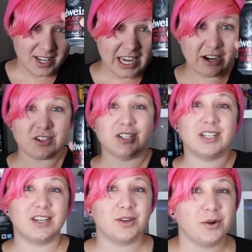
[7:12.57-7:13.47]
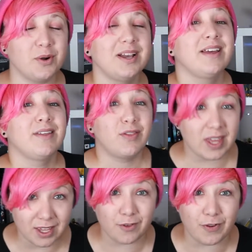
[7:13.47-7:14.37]
here's to you.
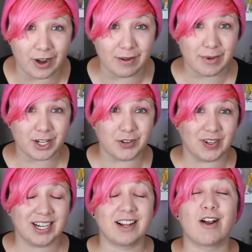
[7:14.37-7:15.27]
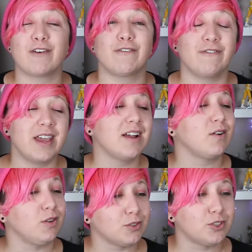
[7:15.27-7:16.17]
Thank you very much for getting our fake
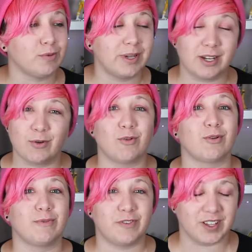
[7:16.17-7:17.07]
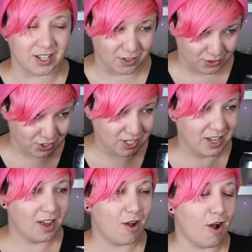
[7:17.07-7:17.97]
Ultraman Orb figures
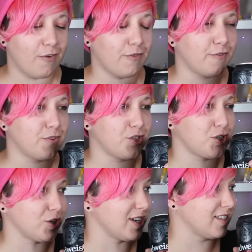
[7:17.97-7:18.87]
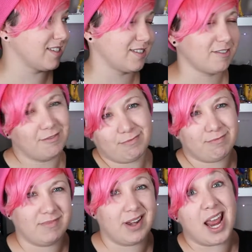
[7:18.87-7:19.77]
off of the streets.
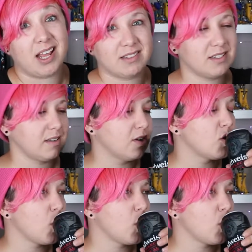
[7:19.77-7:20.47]
Nets.